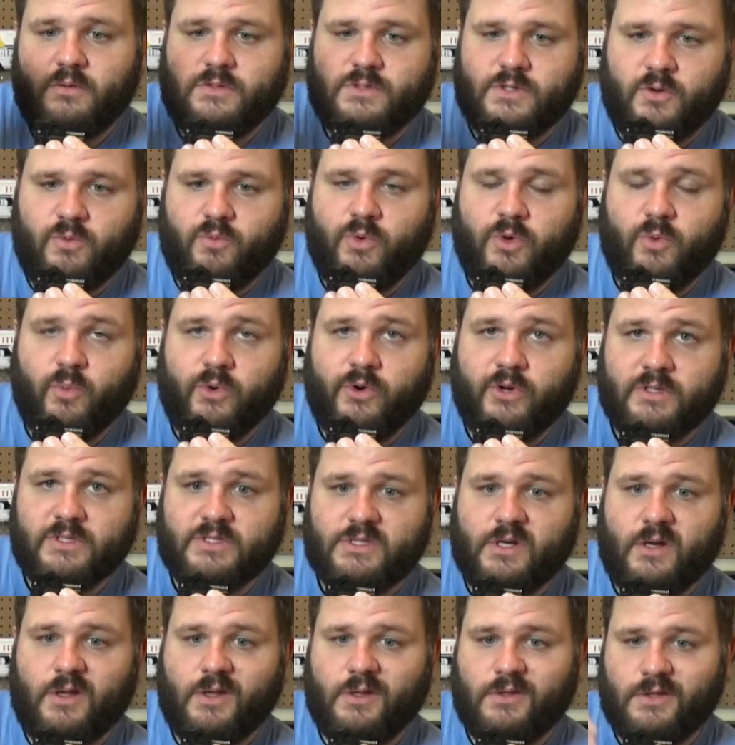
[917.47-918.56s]
So when we're
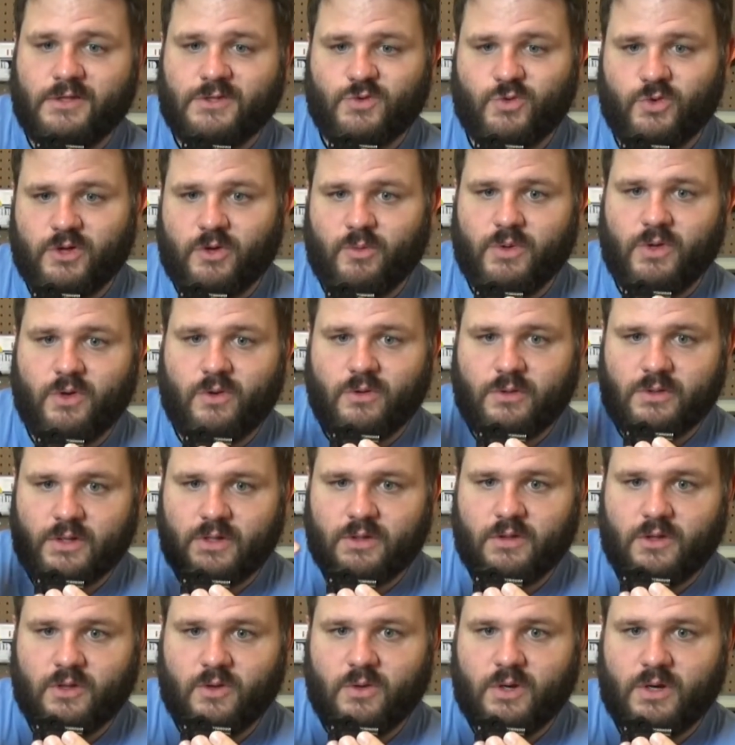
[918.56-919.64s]
installing this, we're going to be holding
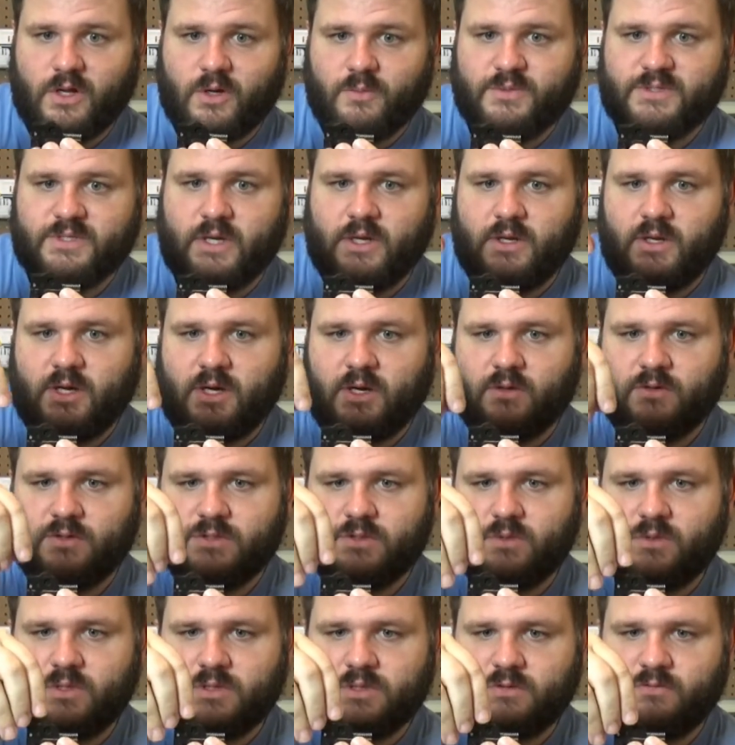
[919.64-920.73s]
the unit upside down
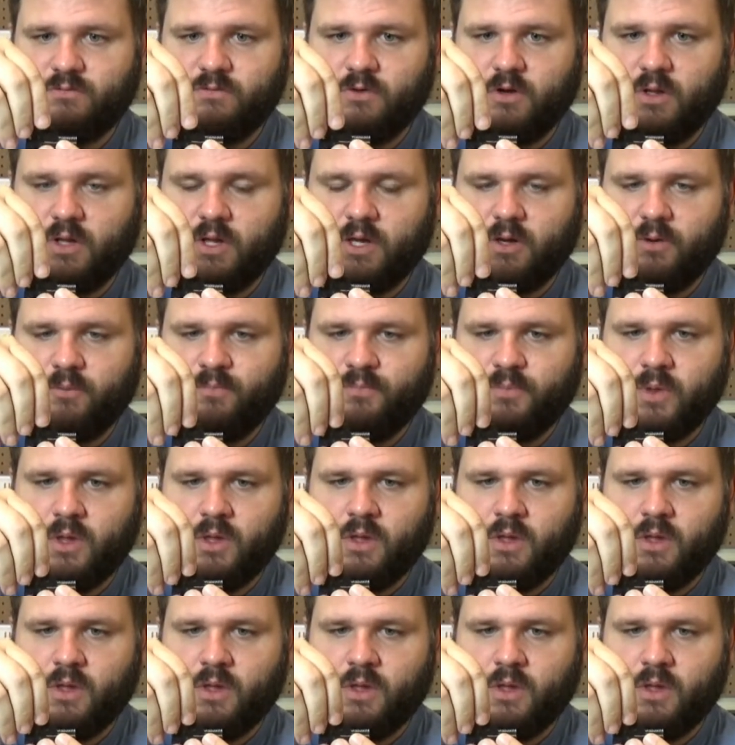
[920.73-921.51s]
so it doesn't fall out.